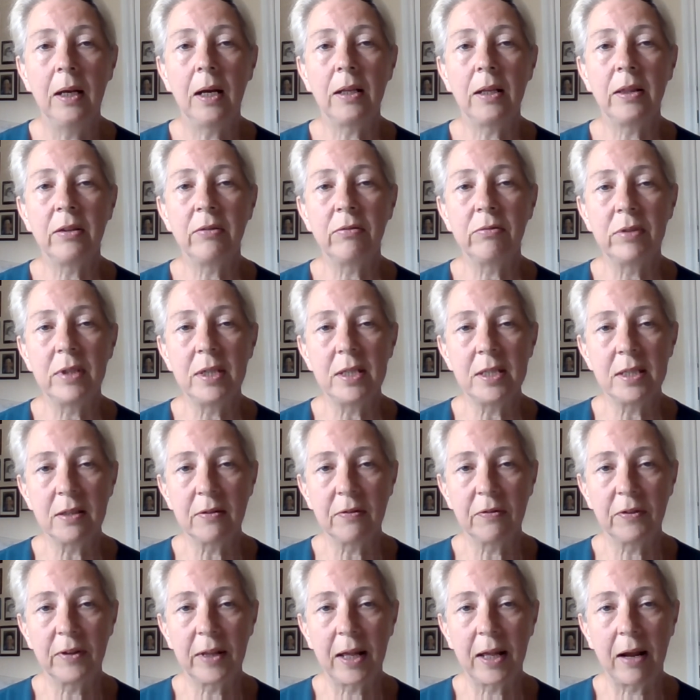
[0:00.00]
And the reason
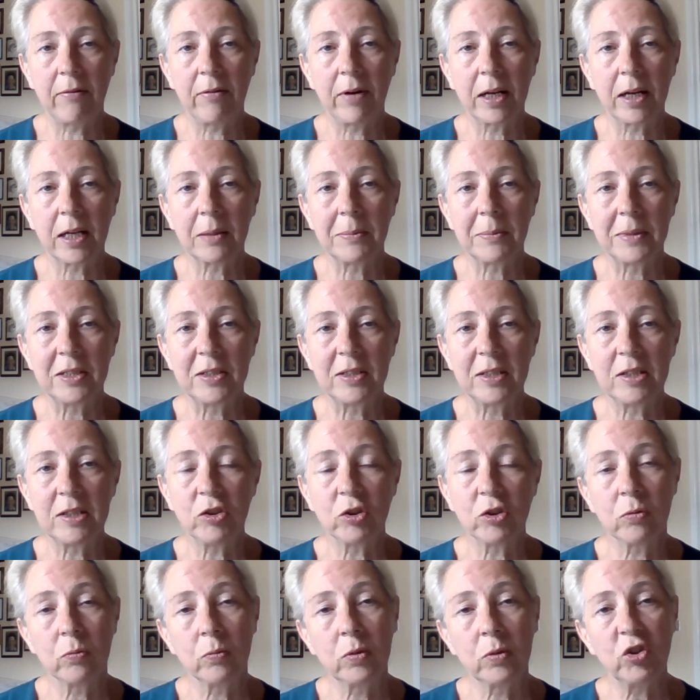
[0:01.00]
for that
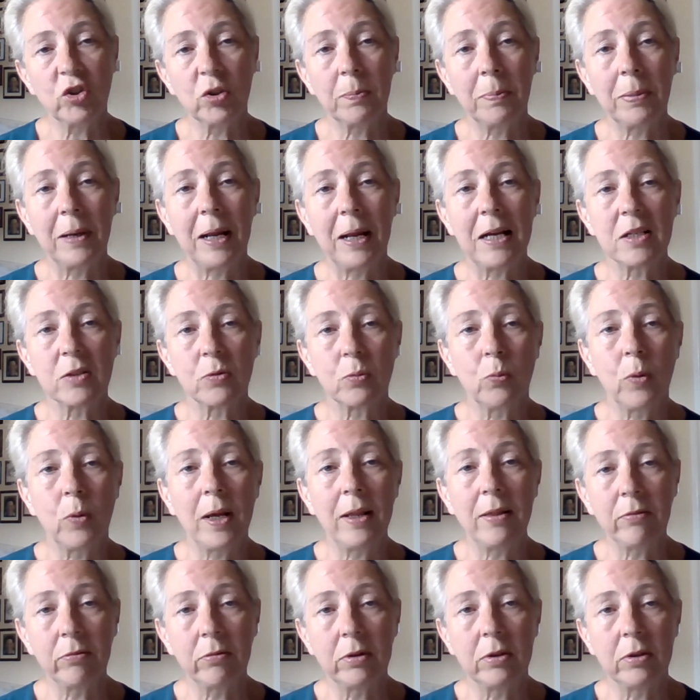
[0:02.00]
recommendation, which applies
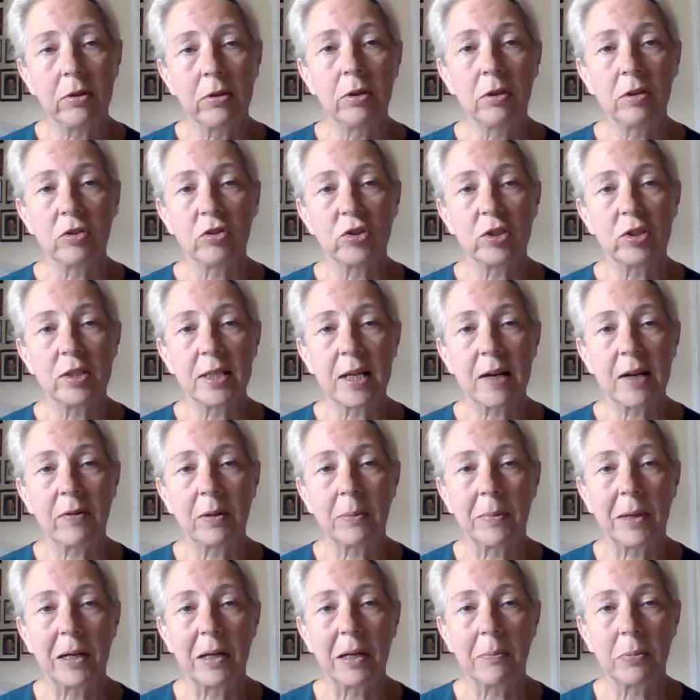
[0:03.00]
whether or not she's
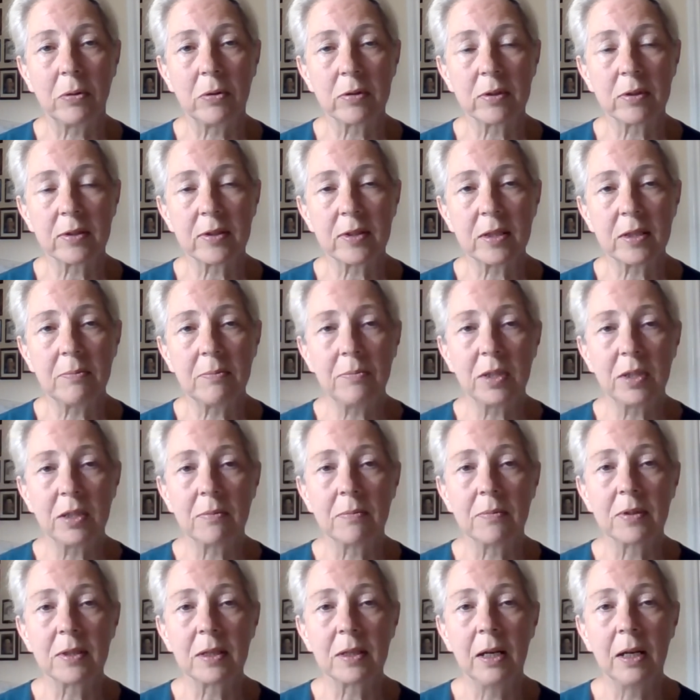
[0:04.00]
having menopausal
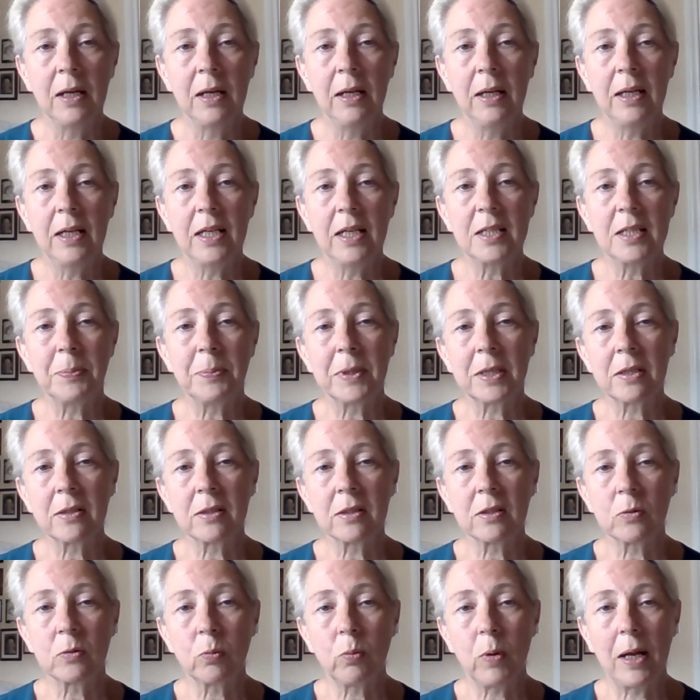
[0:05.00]
symptoms, is because
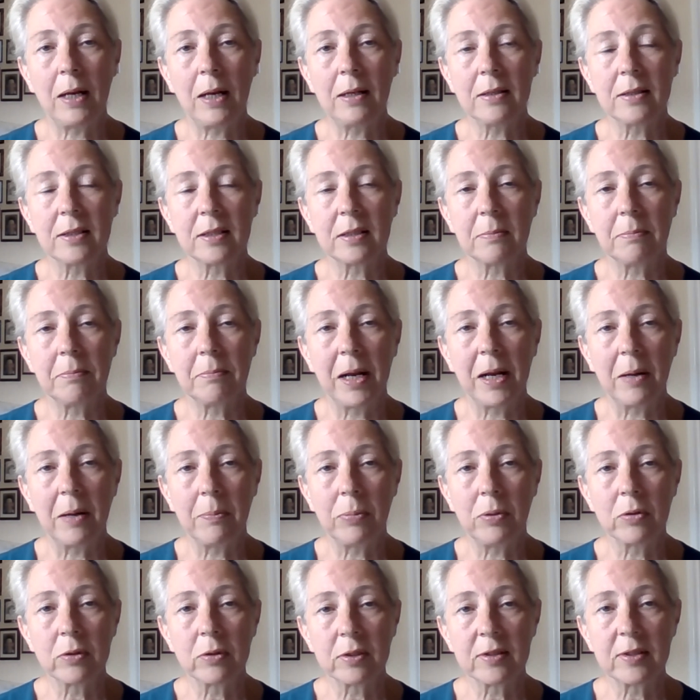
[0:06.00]
as well as
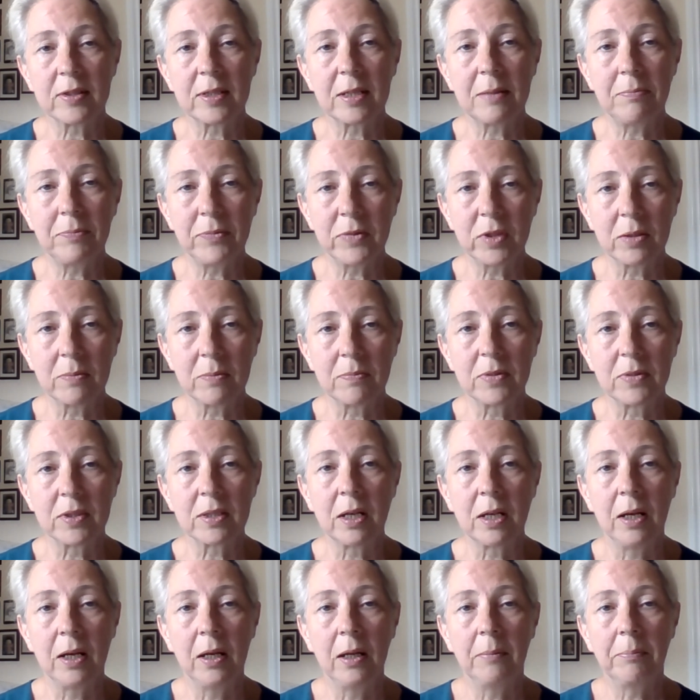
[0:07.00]
menopausal
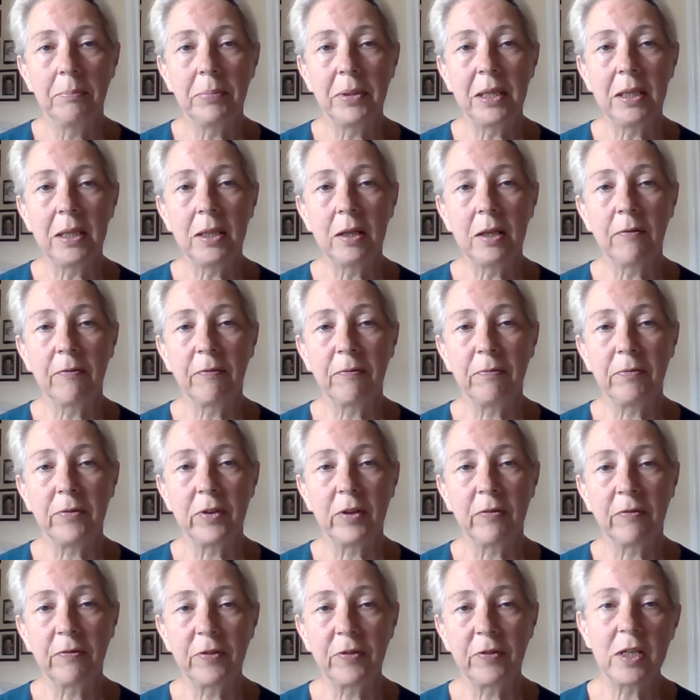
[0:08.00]
symptoms being
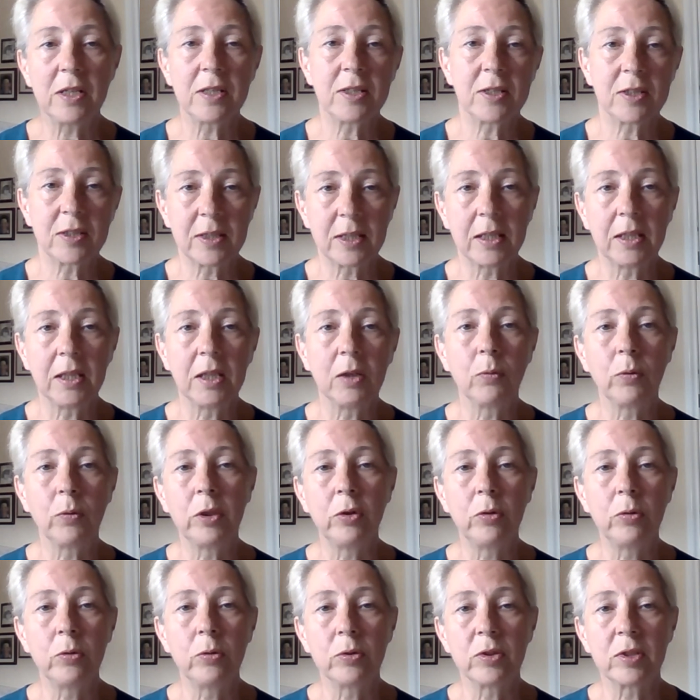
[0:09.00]
the first thing that we
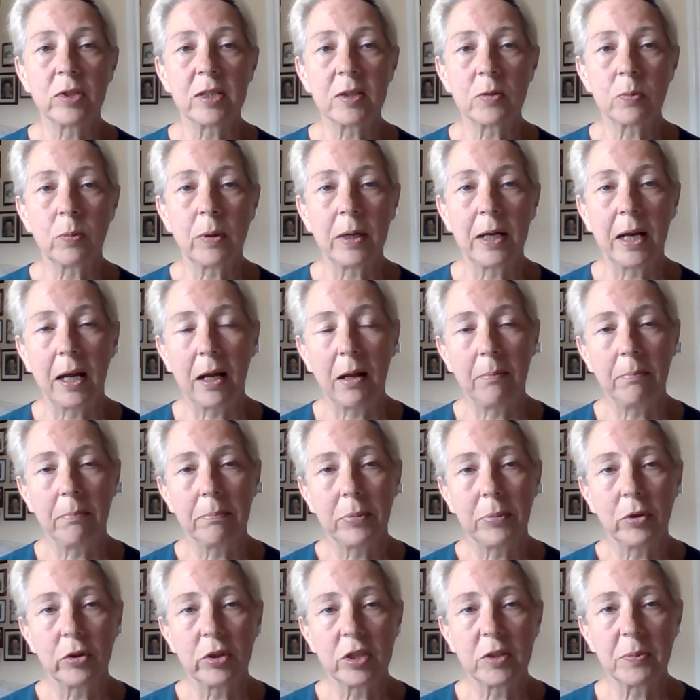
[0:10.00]
notice when our
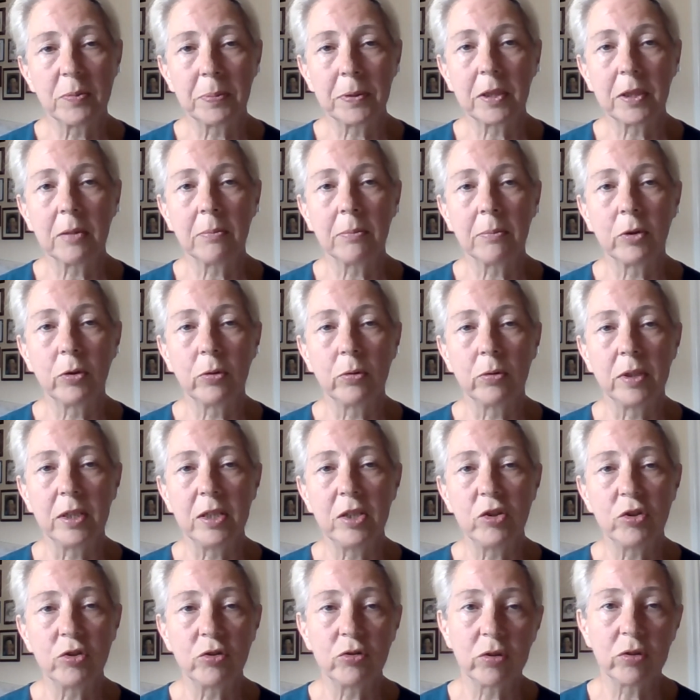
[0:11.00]
bodies become low in
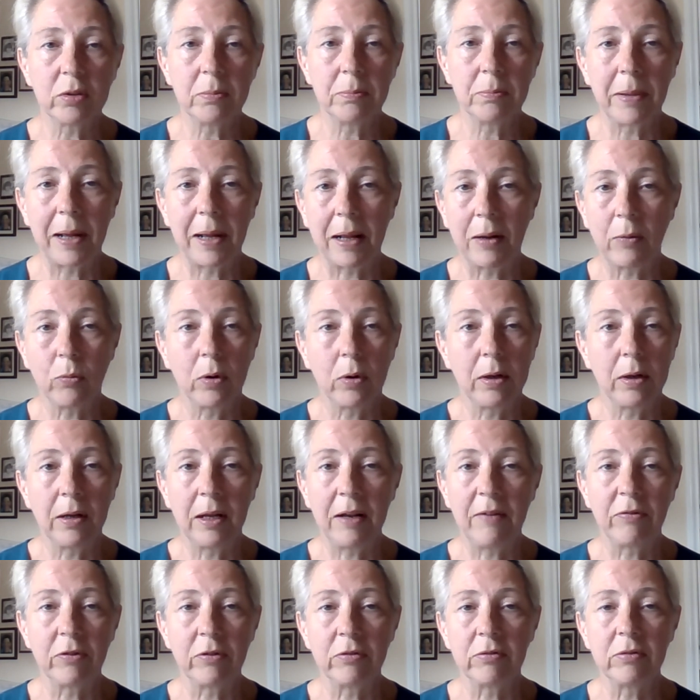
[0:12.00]
estrogen by
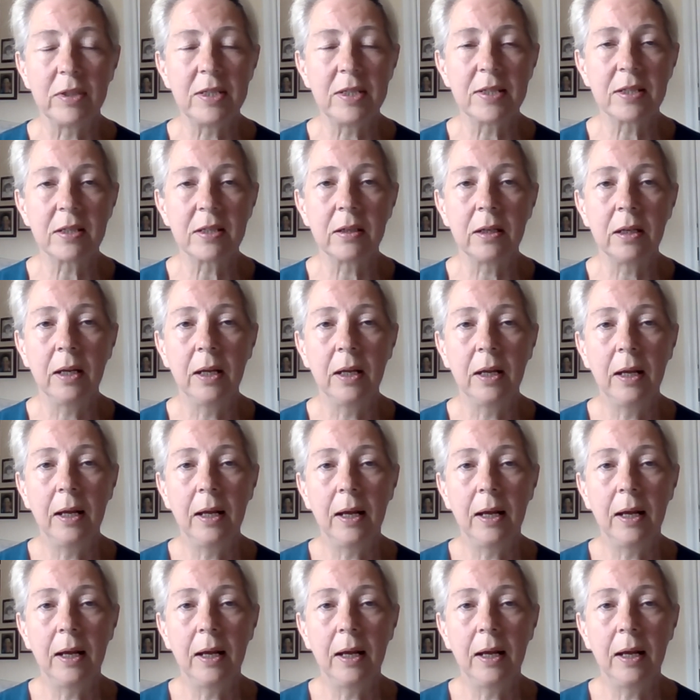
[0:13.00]
whatever reason,